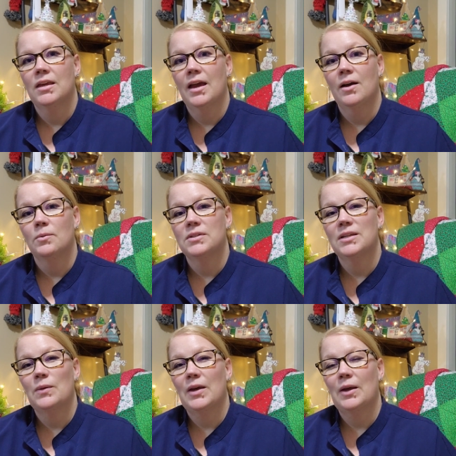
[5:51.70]
yeah, we'll see
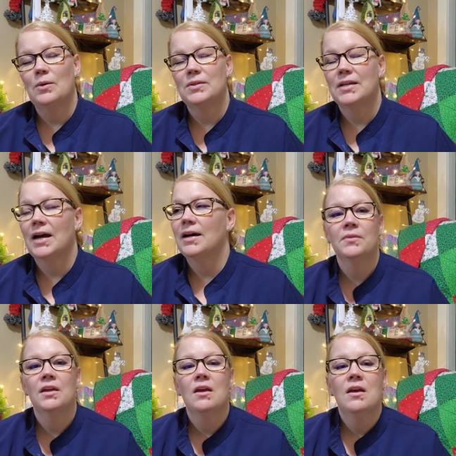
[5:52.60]
how that goes.
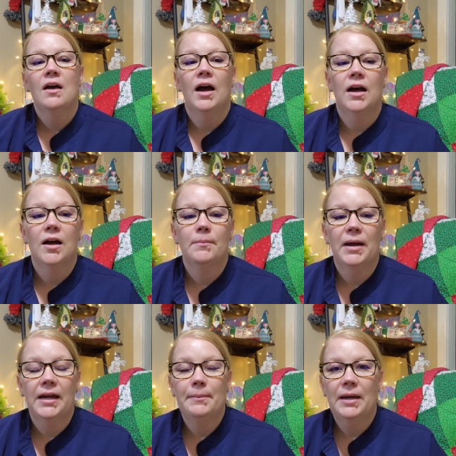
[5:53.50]

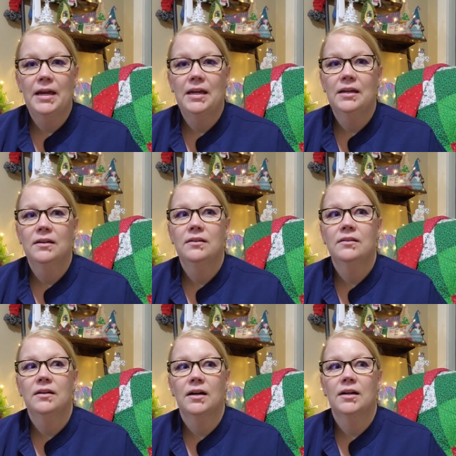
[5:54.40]
I got my
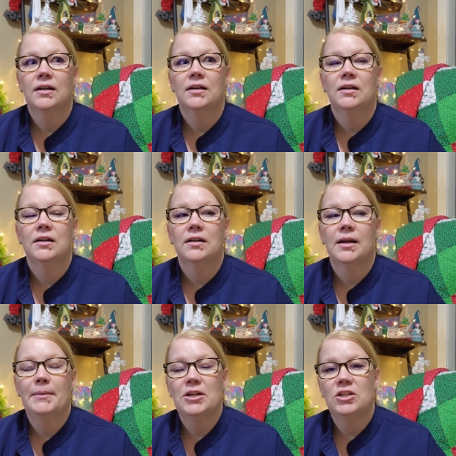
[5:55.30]

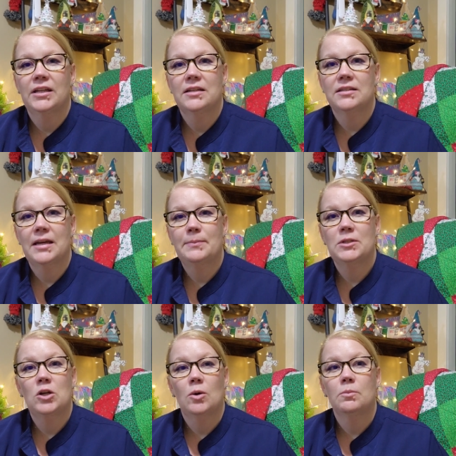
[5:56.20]
Imagine Landscapes
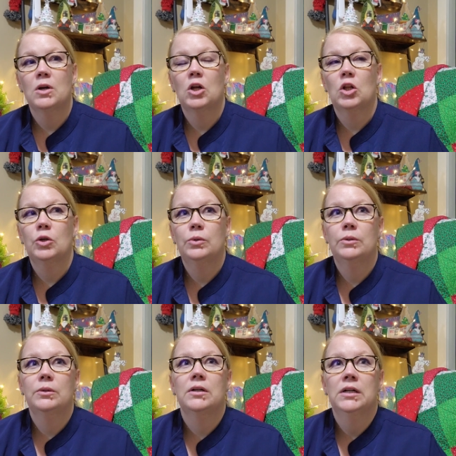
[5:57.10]
gnome
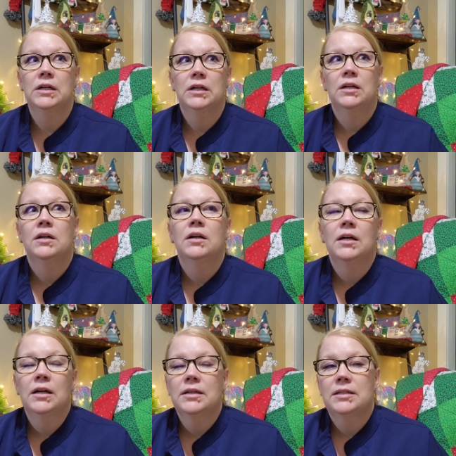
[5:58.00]
clue
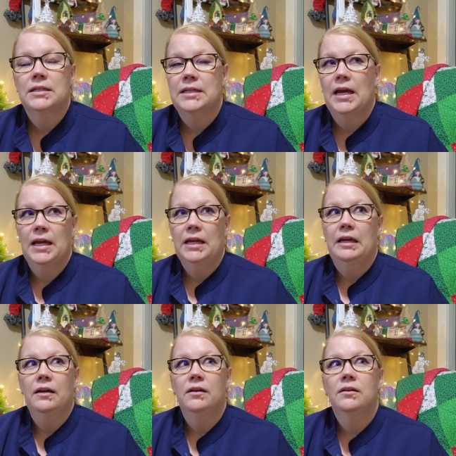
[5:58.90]

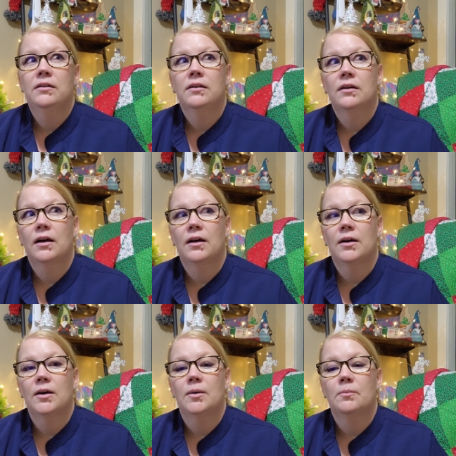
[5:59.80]
today
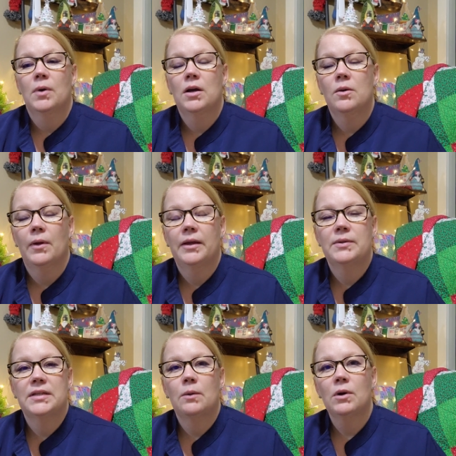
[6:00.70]
while I
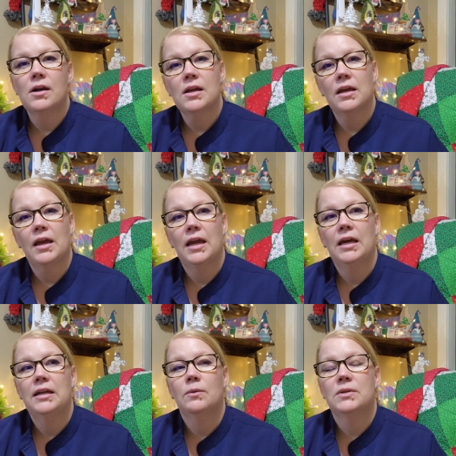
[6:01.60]
was at work, and it